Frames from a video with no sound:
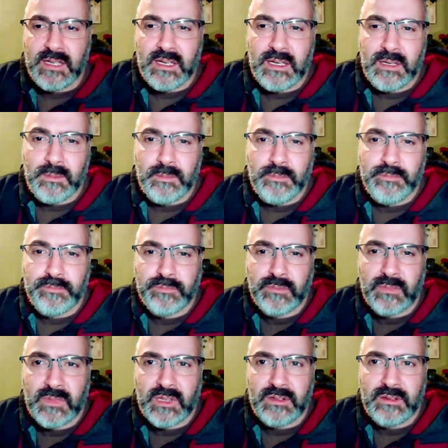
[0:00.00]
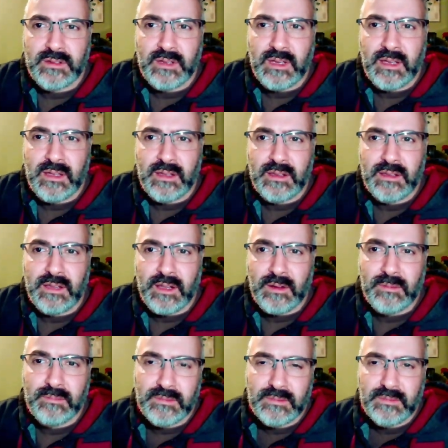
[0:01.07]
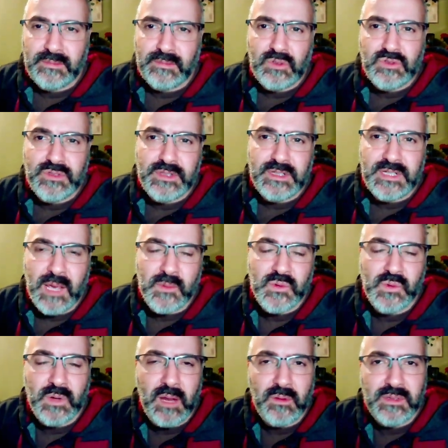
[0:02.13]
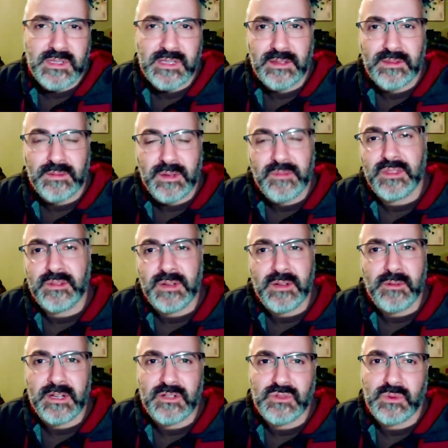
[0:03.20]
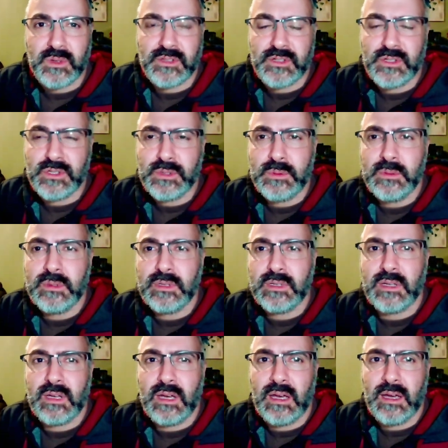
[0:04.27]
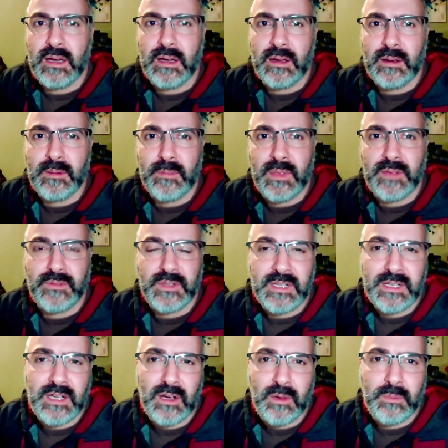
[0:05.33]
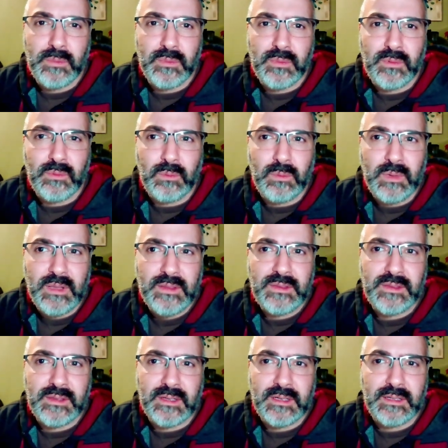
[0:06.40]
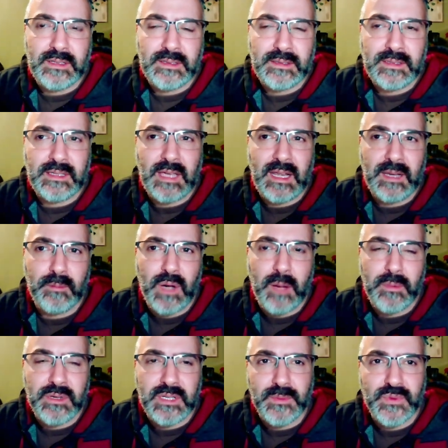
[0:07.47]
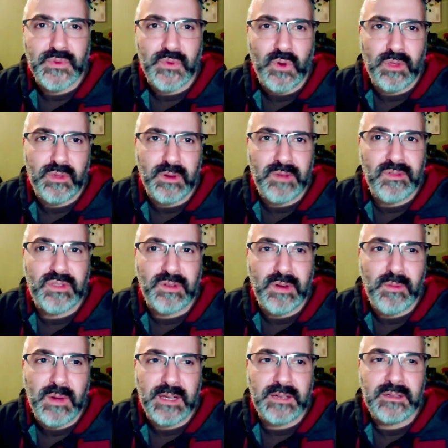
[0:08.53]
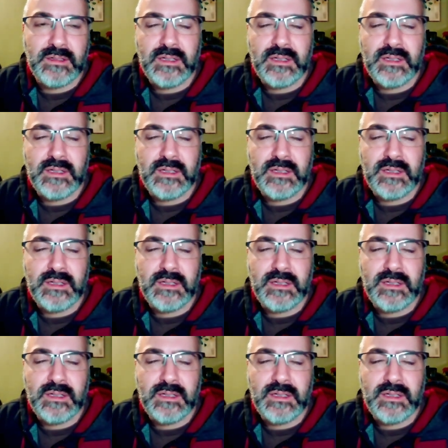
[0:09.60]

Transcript: Um, yeah, those are the times where I would say 3v3 arena is worth to do. Um, if you need help with uh, getting proper teams for 3v3 arena,